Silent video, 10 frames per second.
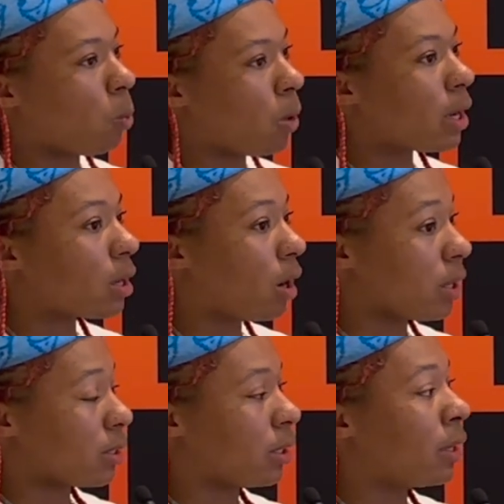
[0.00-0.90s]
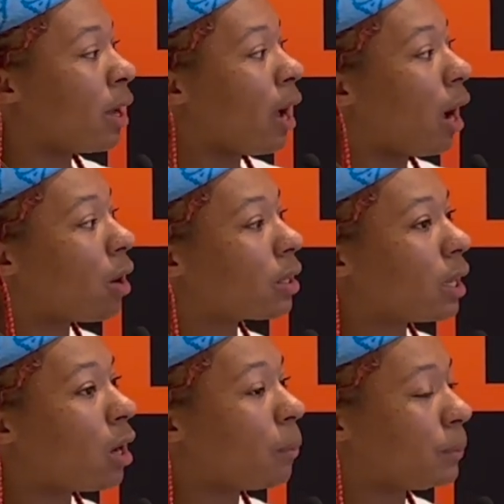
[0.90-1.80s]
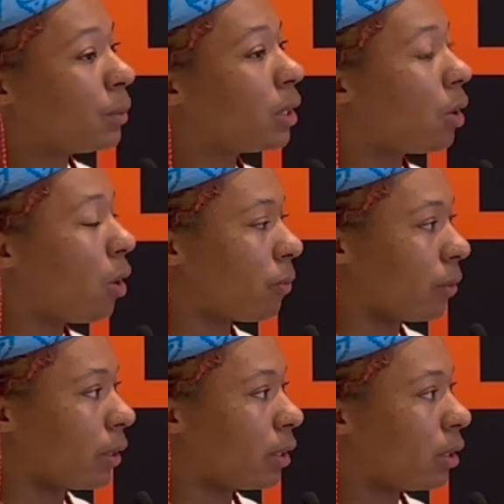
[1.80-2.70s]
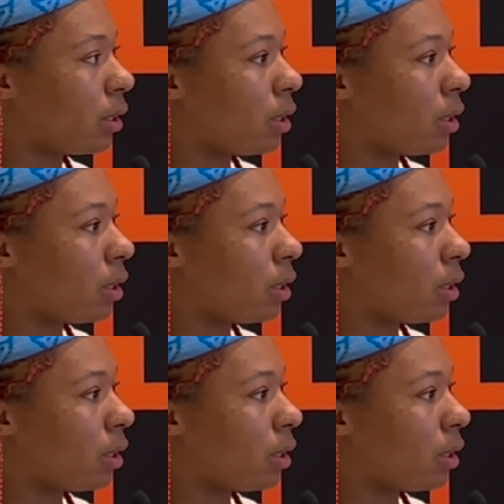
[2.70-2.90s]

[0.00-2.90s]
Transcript: What caused it? How can I help you get over it?